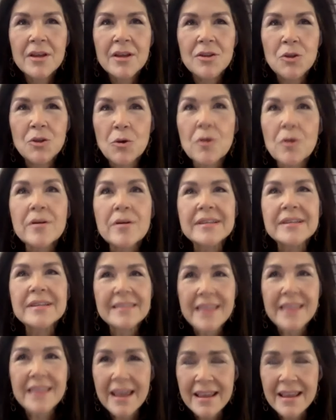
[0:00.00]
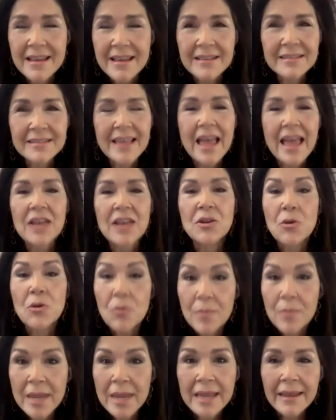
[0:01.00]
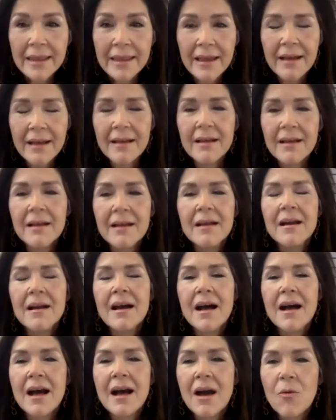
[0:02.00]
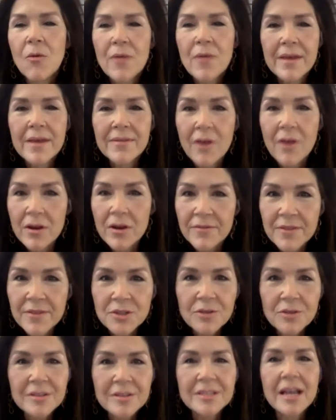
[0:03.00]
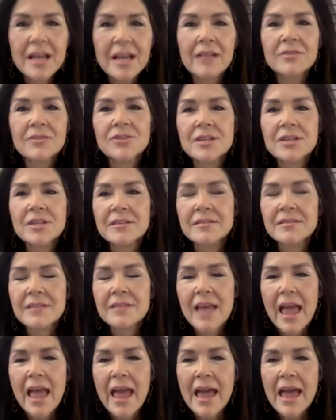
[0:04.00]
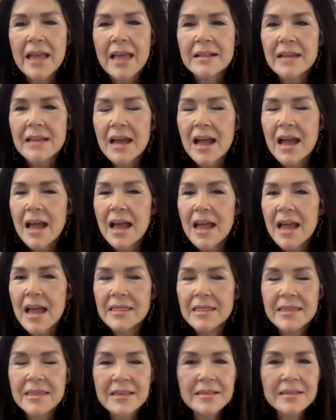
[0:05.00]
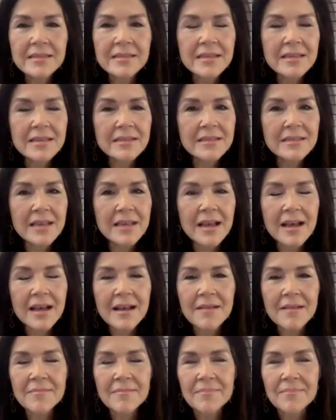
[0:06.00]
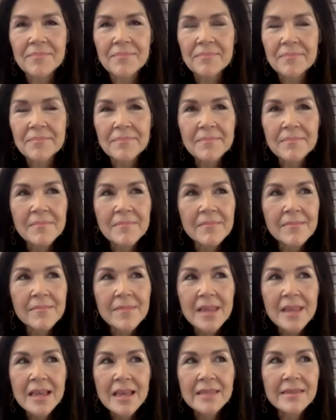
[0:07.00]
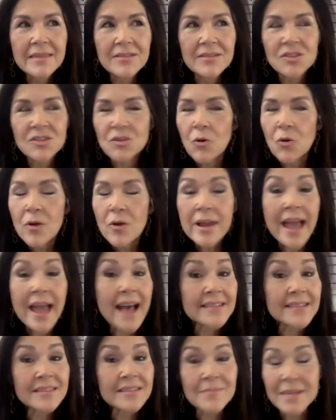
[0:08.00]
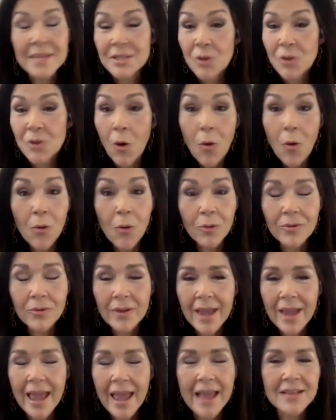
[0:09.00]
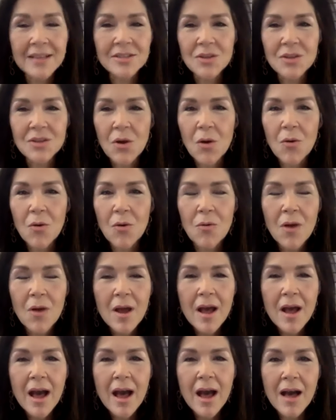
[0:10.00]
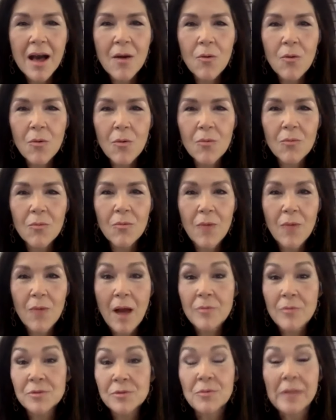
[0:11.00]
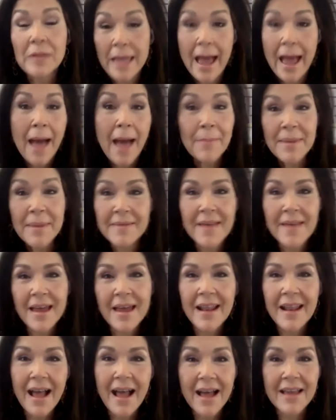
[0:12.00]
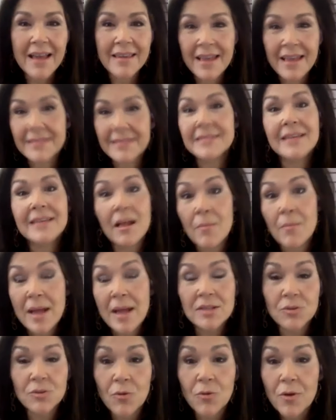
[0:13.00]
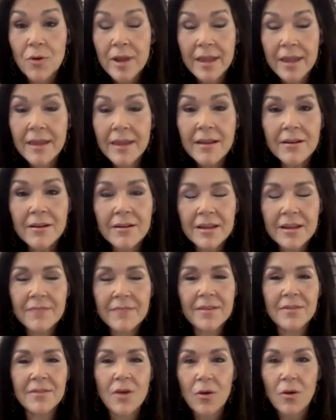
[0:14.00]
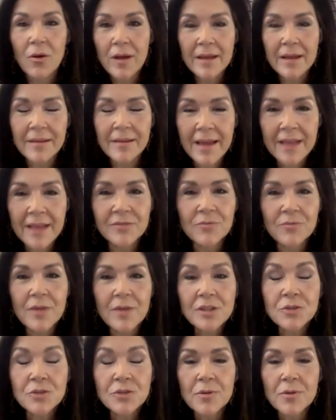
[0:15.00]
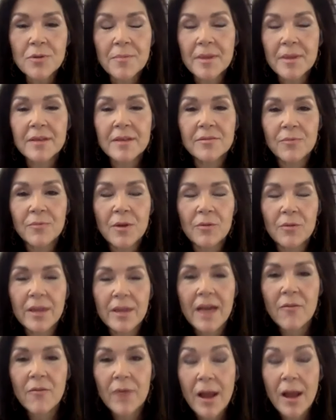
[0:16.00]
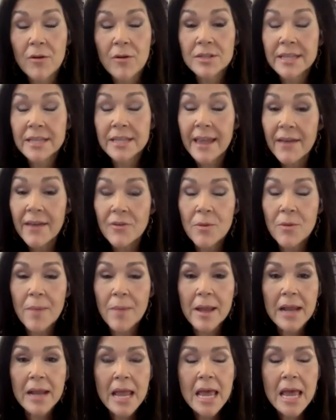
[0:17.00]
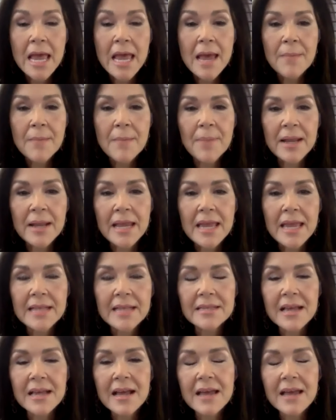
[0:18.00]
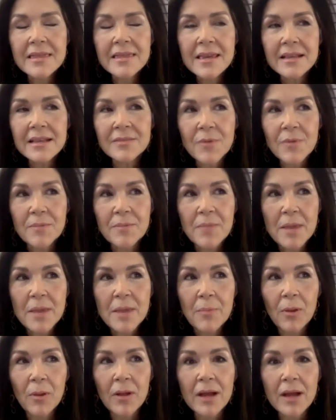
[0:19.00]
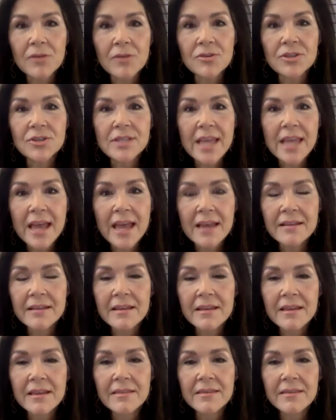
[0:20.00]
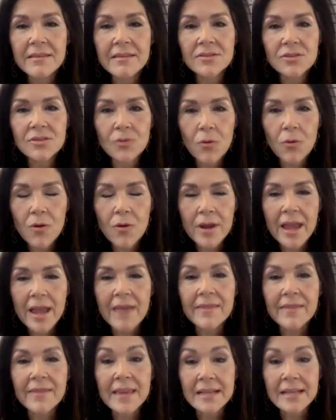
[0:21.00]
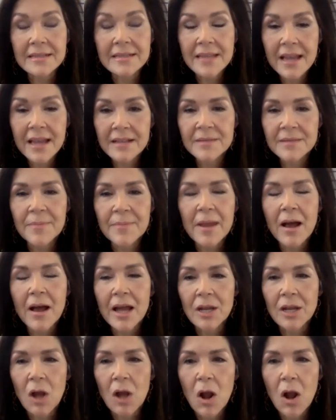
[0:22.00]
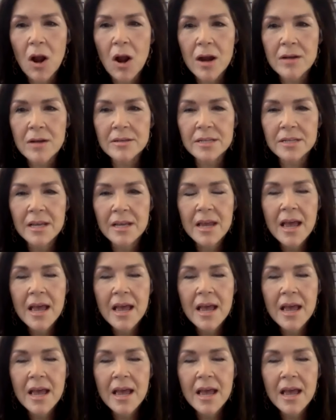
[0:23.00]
neuroaesthetics and new media uh, with artificial intelligence, and this is um, the story has to be told, and so uh, I was really happy that I get to tell my story here, even though I had to rush through it because we only have one hour together. But but it's I think it's when people understand the story and the intent behind art,